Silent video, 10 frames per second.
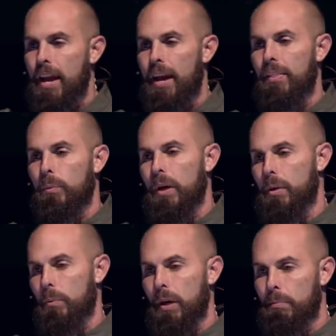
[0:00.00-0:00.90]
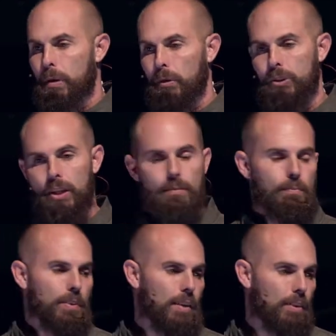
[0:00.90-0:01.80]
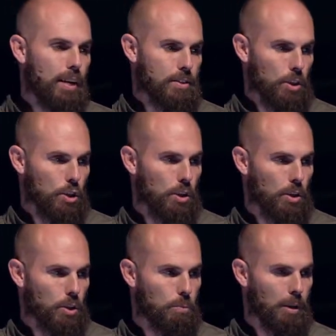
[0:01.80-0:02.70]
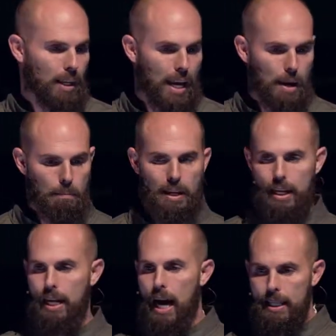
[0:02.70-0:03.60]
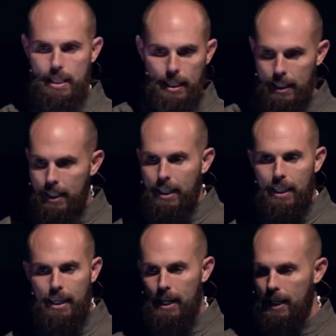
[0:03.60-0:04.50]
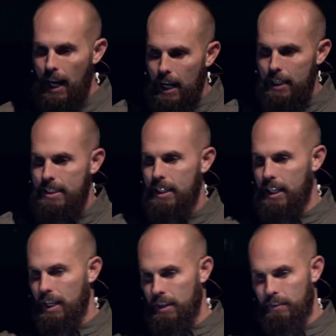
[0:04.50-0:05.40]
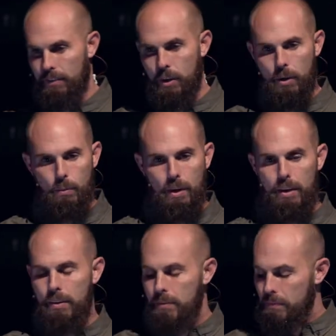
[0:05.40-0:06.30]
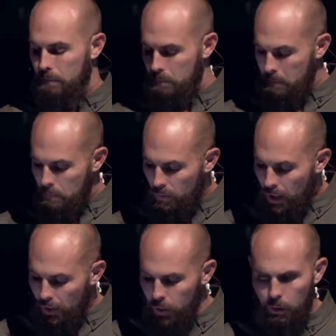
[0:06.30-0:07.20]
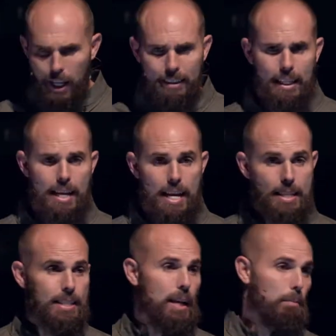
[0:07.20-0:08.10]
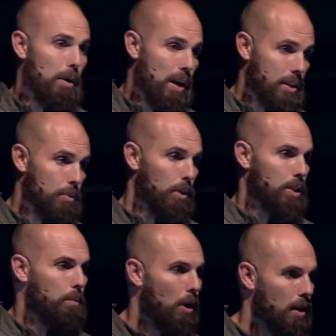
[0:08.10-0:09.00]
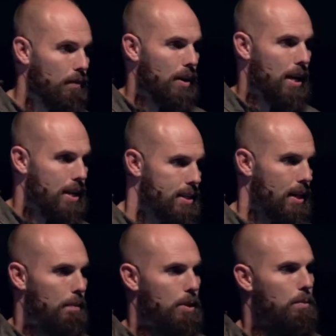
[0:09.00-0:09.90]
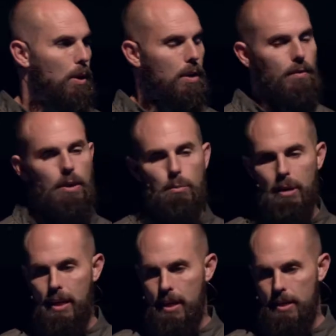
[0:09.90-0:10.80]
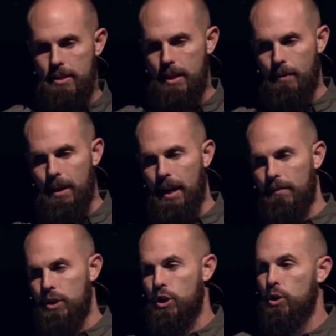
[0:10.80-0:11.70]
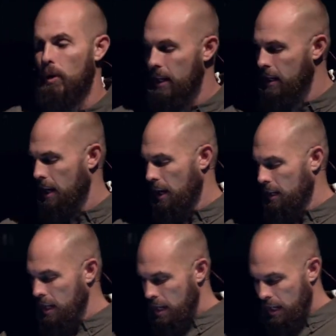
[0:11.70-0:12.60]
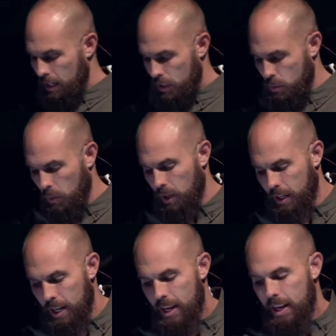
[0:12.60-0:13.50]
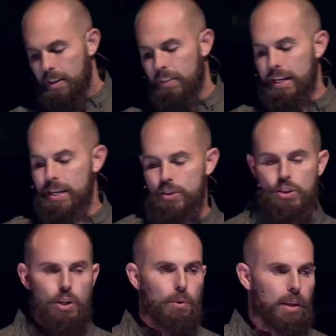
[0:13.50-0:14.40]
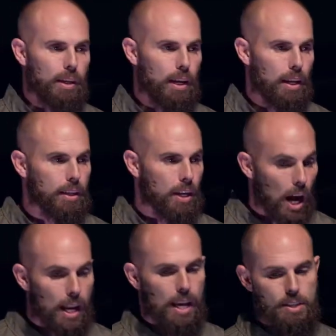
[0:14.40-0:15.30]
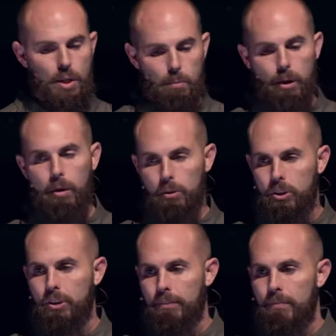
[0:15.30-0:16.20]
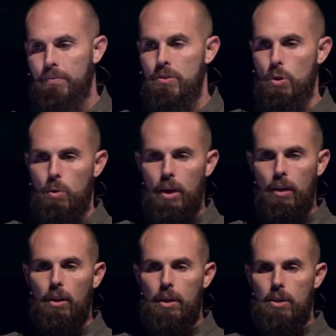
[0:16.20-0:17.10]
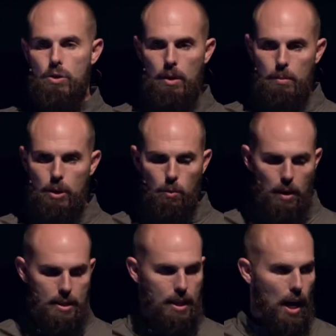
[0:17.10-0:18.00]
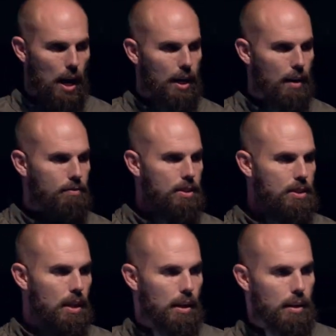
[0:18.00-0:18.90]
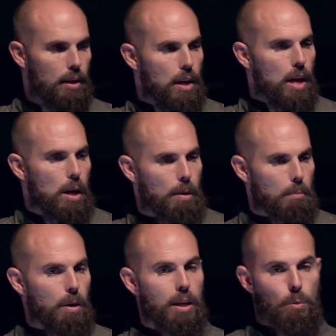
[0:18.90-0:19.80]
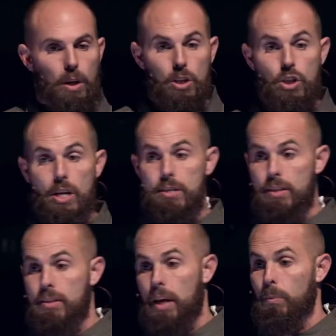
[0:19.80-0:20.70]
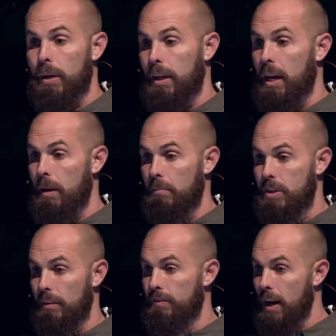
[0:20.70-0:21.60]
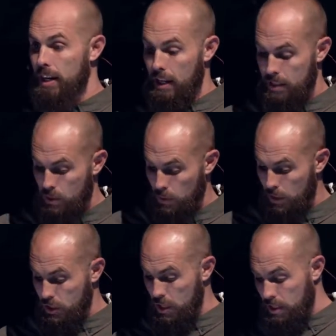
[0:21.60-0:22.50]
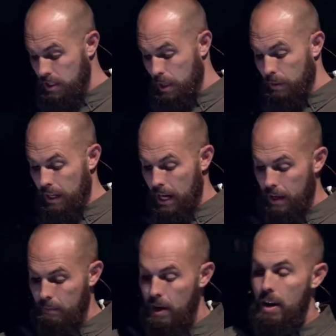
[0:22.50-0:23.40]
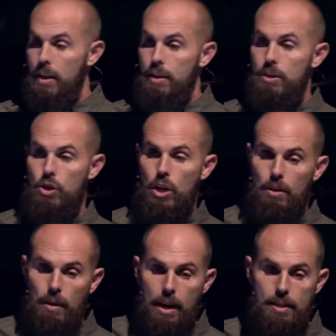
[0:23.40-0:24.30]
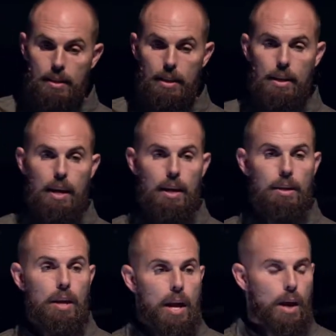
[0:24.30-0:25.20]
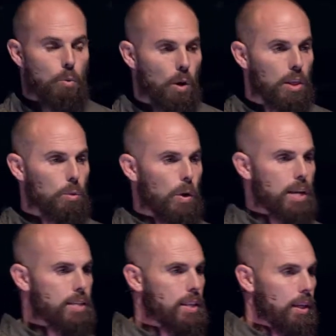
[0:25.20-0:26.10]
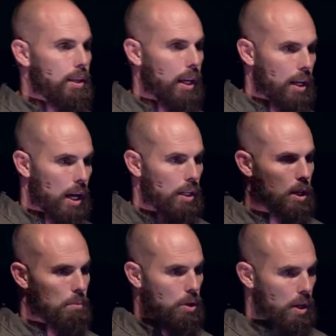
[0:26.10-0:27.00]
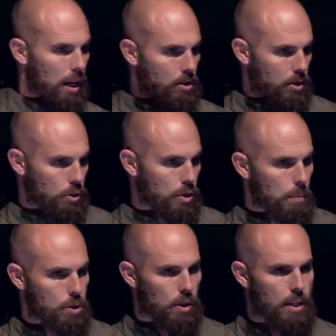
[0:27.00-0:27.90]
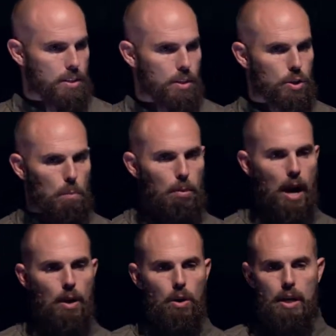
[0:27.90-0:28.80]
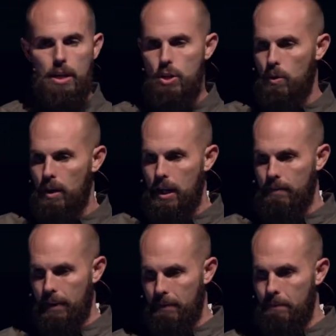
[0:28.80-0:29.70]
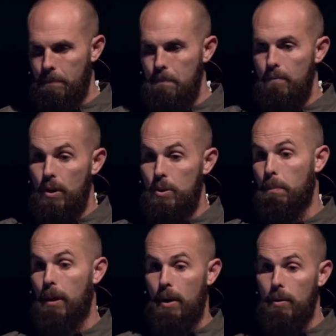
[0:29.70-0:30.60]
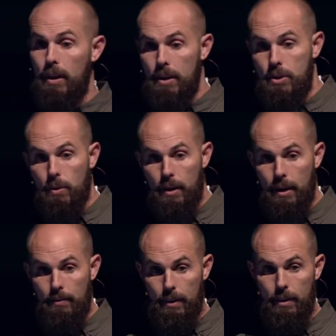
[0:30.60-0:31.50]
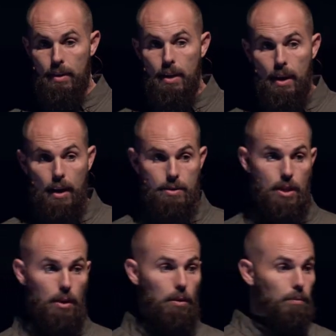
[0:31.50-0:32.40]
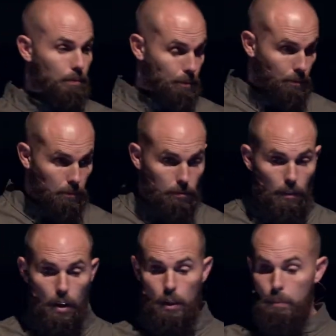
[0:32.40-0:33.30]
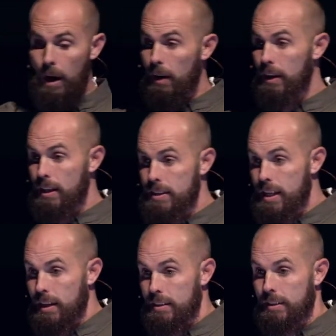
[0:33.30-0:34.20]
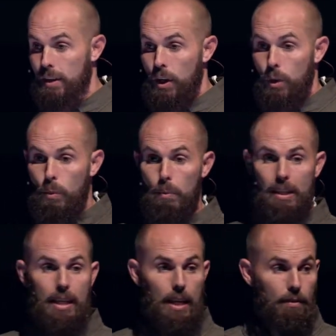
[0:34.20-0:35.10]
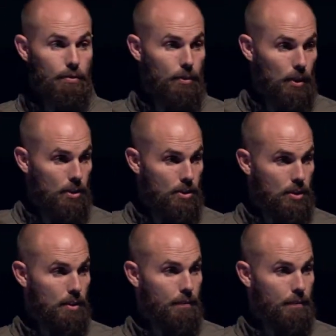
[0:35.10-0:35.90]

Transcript: and the way that we approach it, even as a church. But it can't be a got to, like I got to give. You know, we utilize a next step box where it's part of our next step, it's part of an obedience that we have, it's joining God in His work that He's doing. And, and God has an approach so, we're going to look at scripture. What does God have to say about money? What did Jesus say when it came to finances? What did Jesus say when it came to generosity? And, and one of the ways that, that God communicates through scripture is there's a priority to our giving. There's a priority to our giving. And so, the priority is this we would give first,